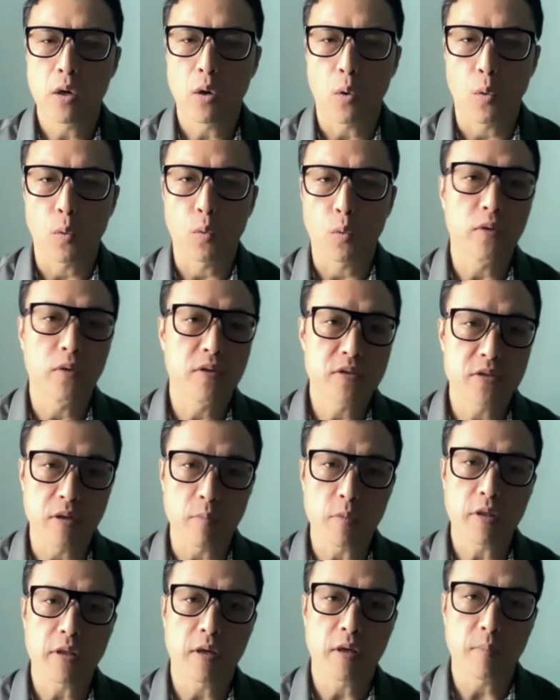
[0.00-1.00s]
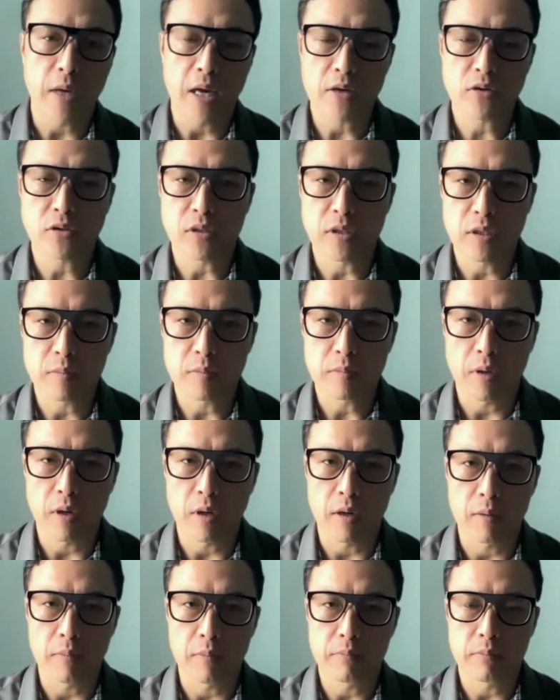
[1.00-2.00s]
or would some of them actually
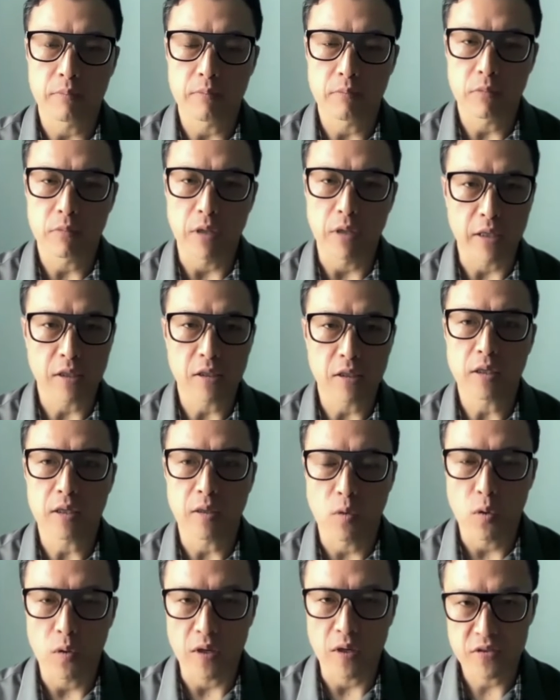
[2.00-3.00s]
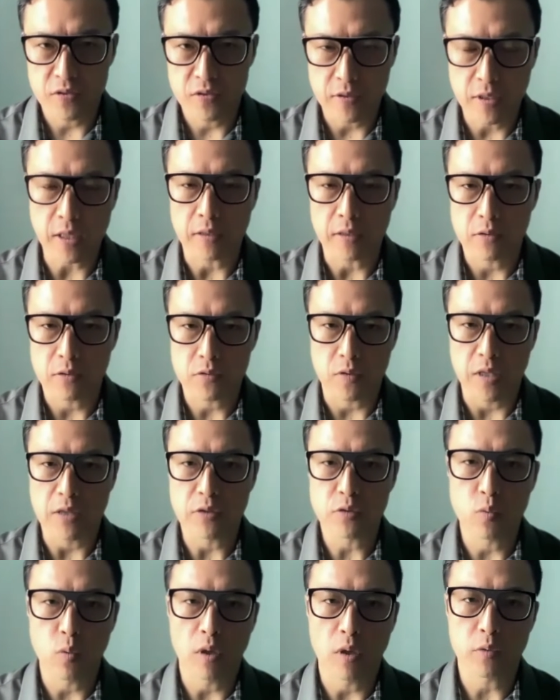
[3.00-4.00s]
uh, likely go extinct so
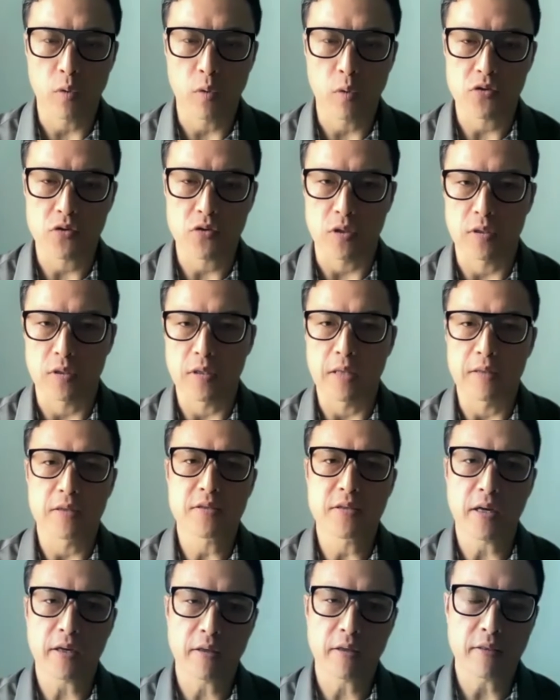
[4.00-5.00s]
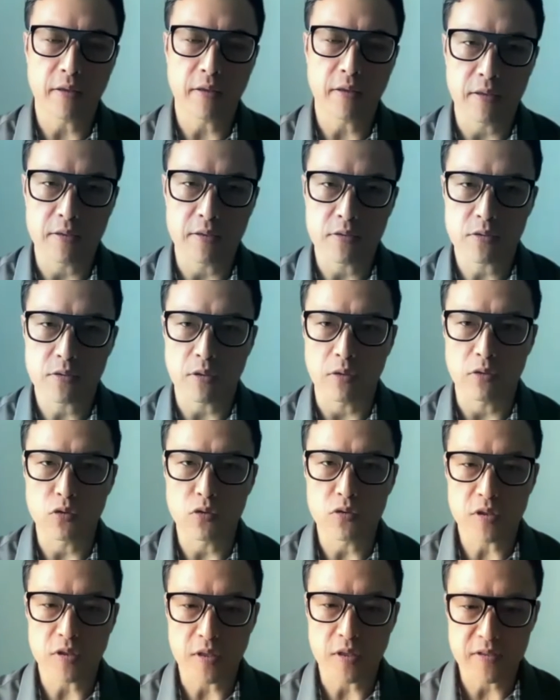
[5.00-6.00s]
that's one question and the second thing is
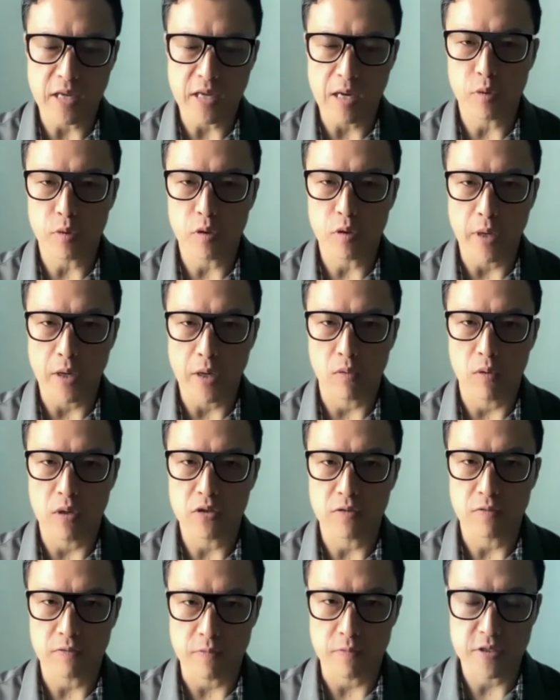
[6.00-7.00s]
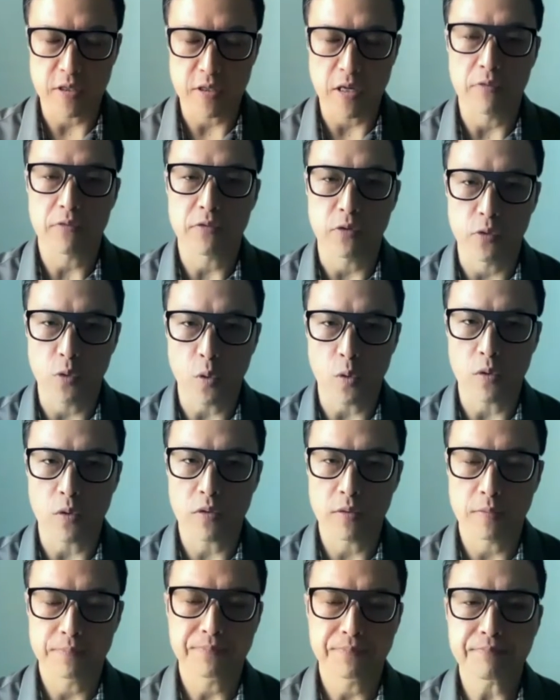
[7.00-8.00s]
using the example of migration from south to north